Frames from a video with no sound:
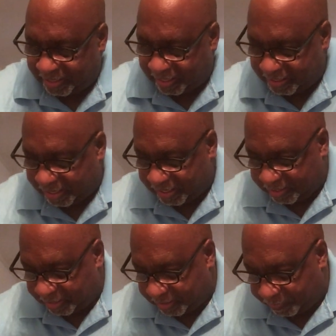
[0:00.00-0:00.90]
These
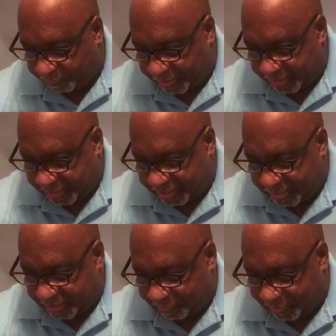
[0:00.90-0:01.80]
things are a little fine
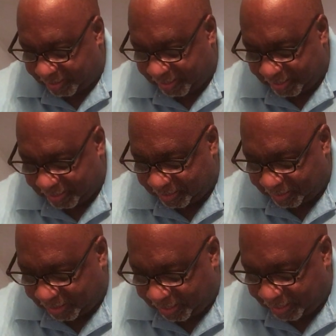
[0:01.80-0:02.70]
and everything.
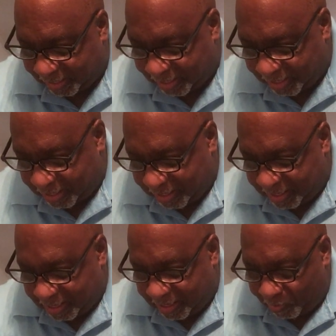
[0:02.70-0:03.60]
You can't.
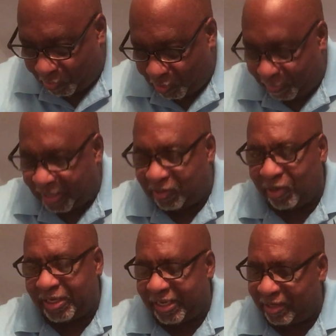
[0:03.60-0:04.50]
Want to make
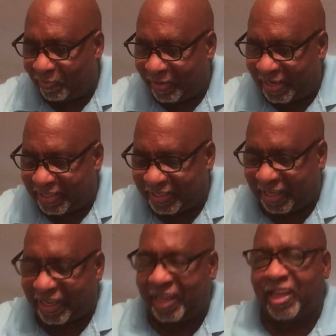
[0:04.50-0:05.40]
sure you get the right
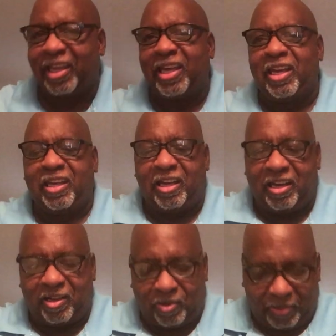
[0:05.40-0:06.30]
side.
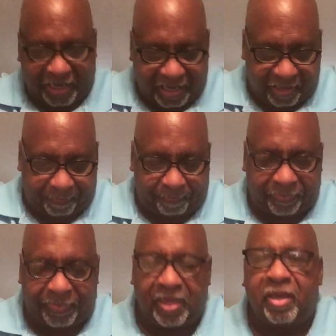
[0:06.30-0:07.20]
Okay.
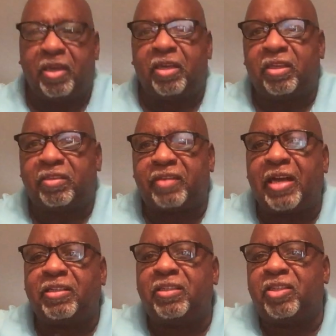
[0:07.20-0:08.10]

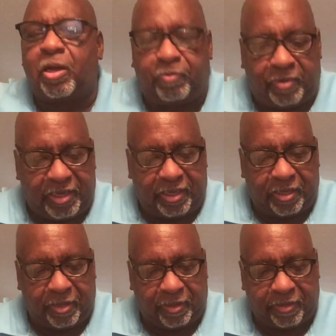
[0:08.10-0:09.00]
Second jump ring.
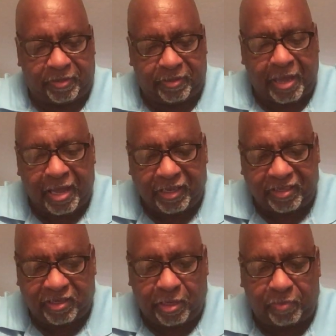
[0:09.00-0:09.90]

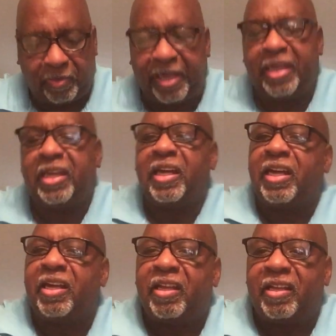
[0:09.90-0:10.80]
Second jump ring.
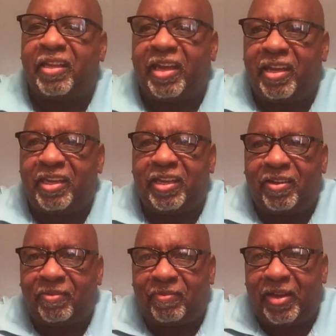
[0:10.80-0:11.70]
That
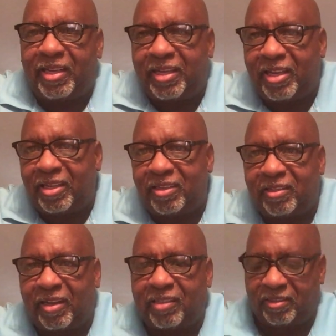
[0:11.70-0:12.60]
is right there.
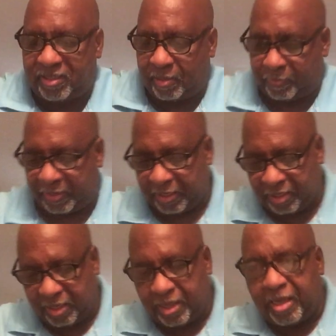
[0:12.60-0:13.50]
Second jump ring.